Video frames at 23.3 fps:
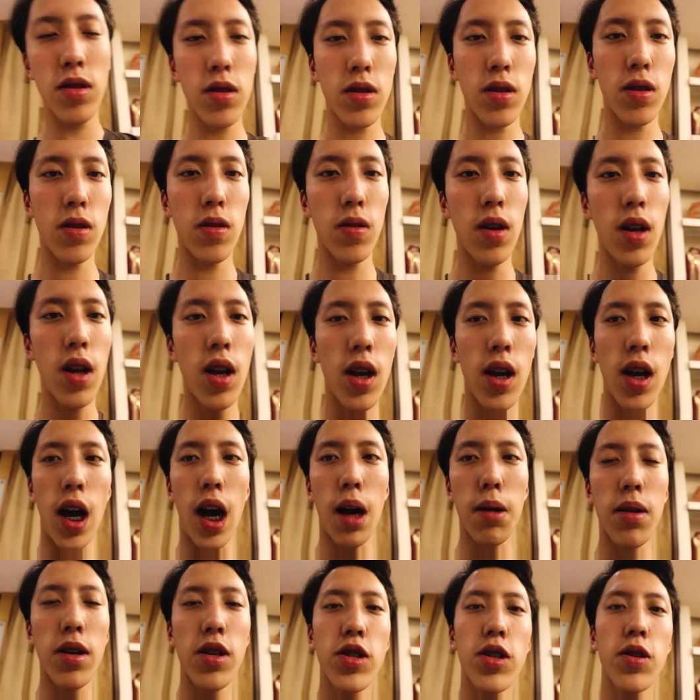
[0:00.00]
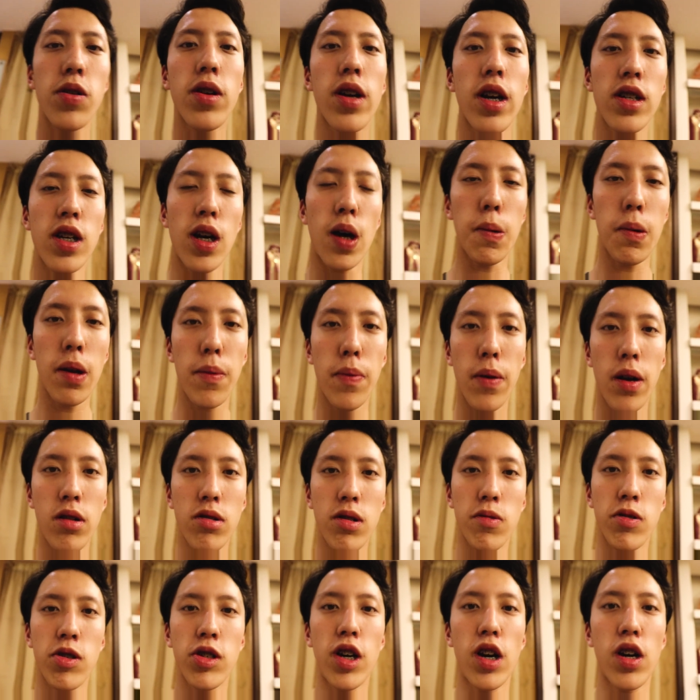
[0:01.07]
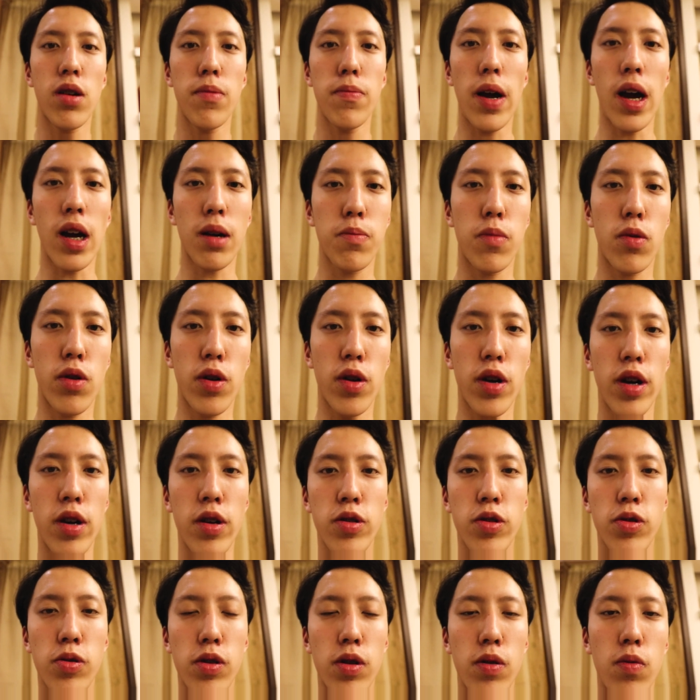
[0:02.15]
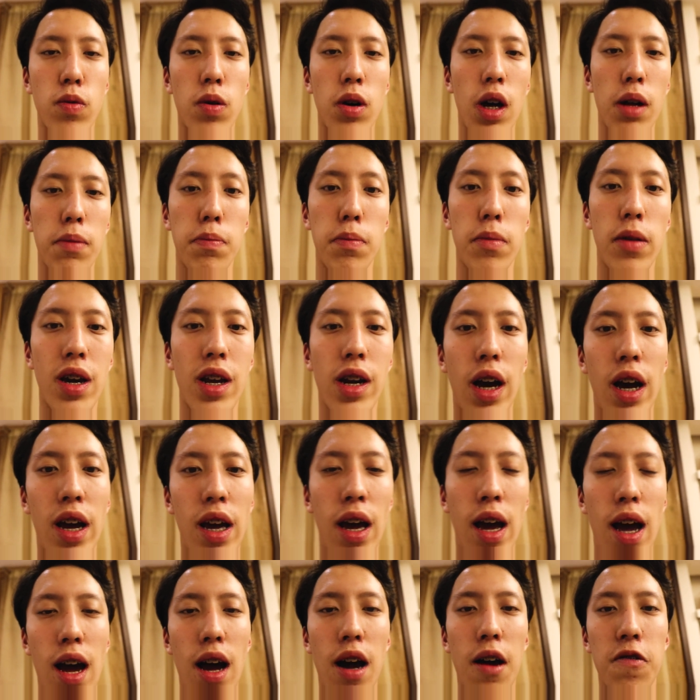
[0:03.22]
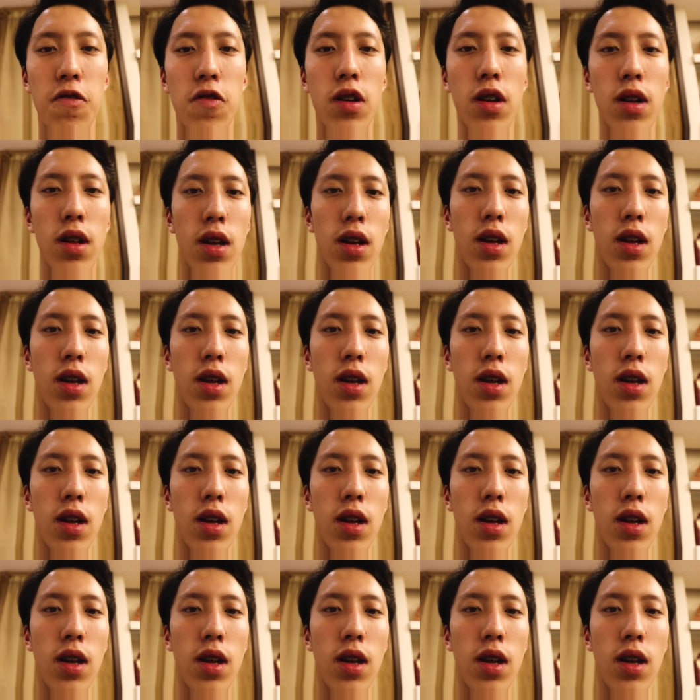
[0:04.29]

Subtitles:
So I'm gonna show you guys how many pairs of Shattered Backboard Air Jordan 1 mid I have,